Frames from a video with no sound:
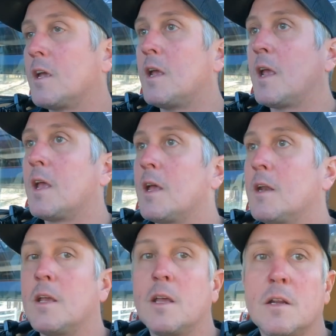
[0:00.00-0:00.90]

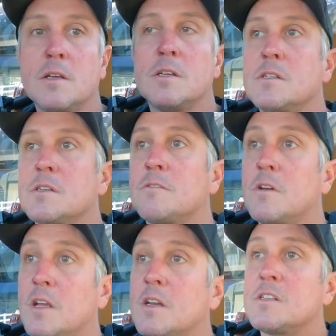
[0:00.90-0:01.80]
and it is
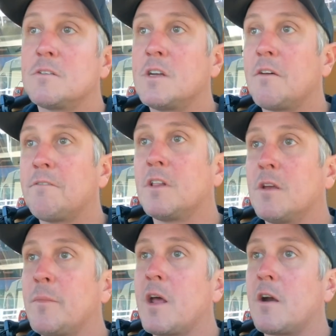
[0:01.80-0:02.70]
it is
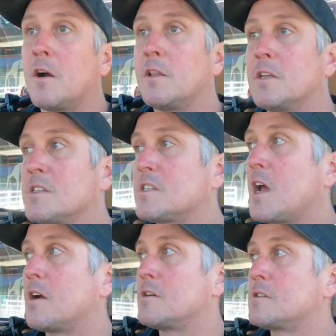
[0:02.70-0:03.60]
definitely better on these
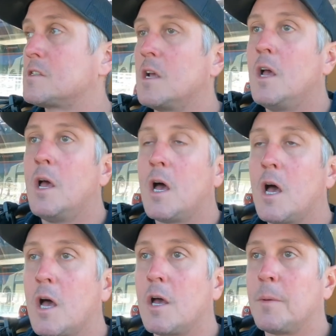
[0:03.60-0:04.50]
tires.
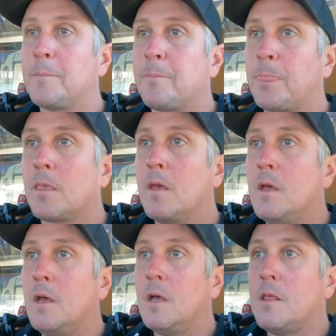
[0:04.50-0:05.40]

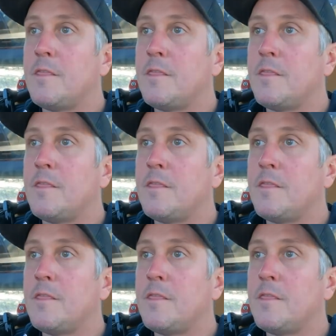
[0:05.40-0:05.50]
Um,